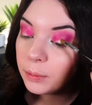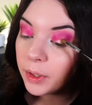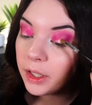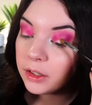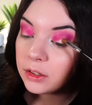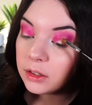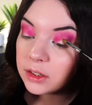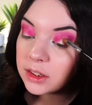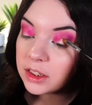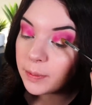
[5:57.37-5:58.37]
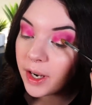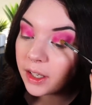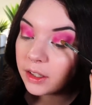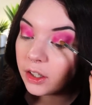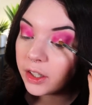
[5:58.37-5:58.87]
But since my
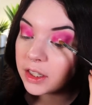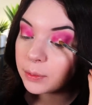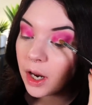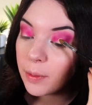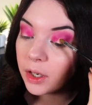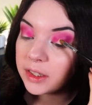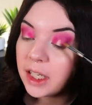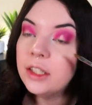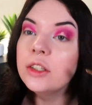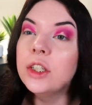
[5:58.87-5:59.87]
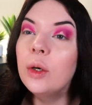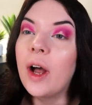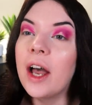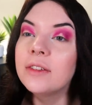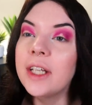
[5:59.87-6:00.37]
eyelid already has primer on it, technically you
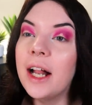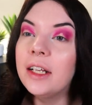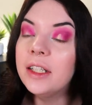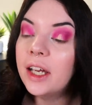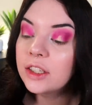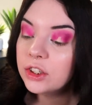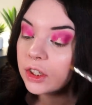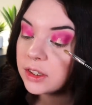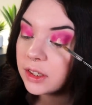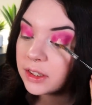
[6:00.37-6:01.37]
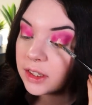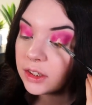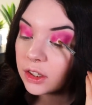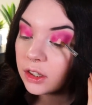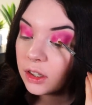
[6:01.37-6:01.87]
don't have to add any extra to the
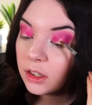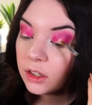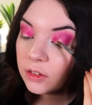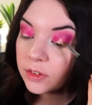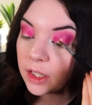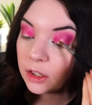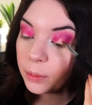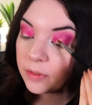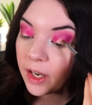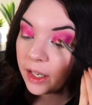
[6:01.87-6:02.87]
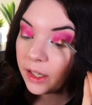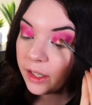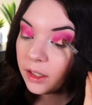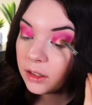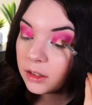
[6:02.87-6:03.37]
center for that little bit of
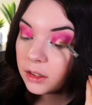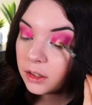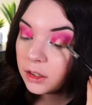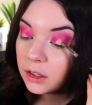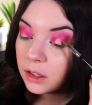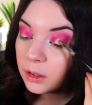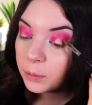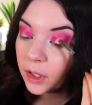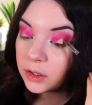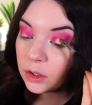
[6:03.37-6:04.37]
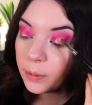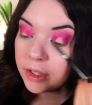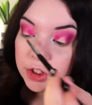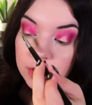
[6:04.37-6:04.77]
highlight, but I just want to make